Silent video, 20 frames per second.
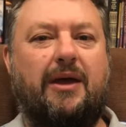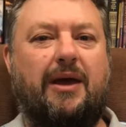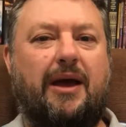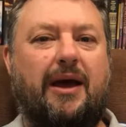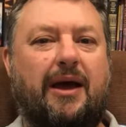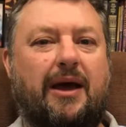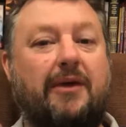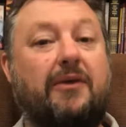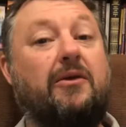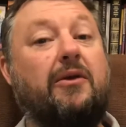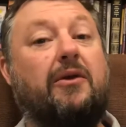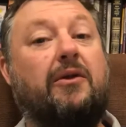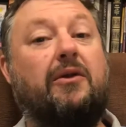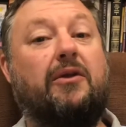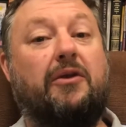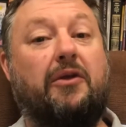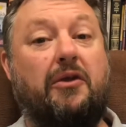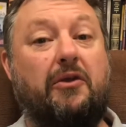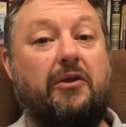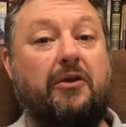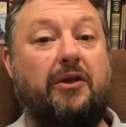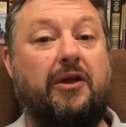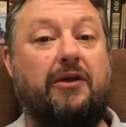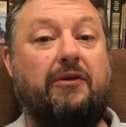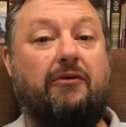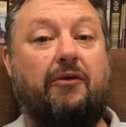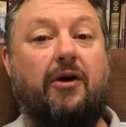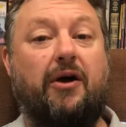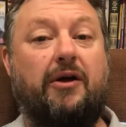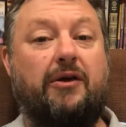
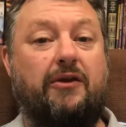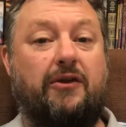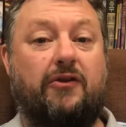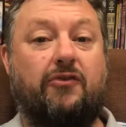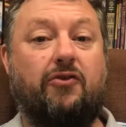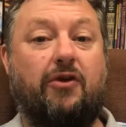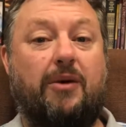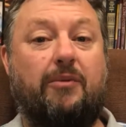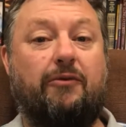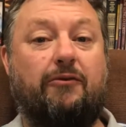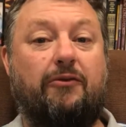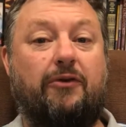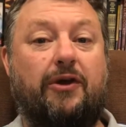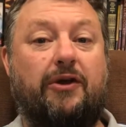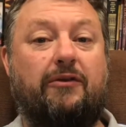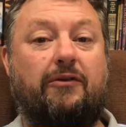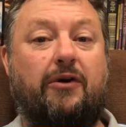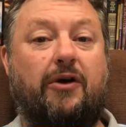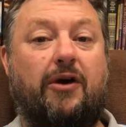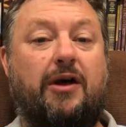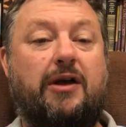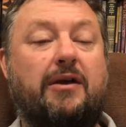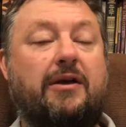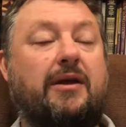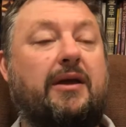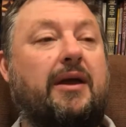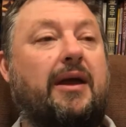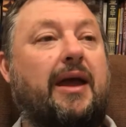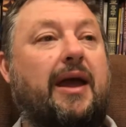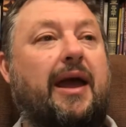the tribe of Levi,
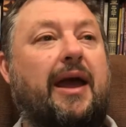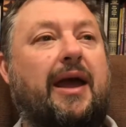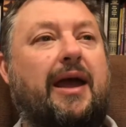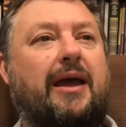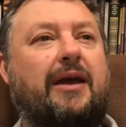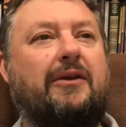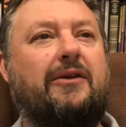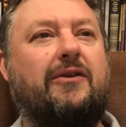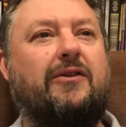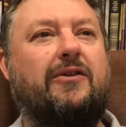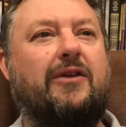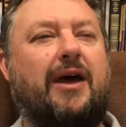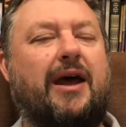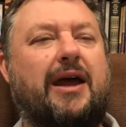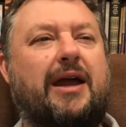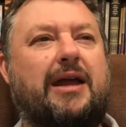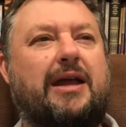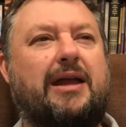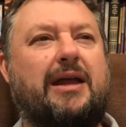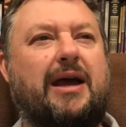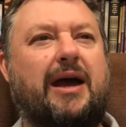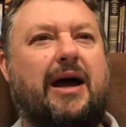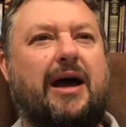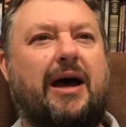and they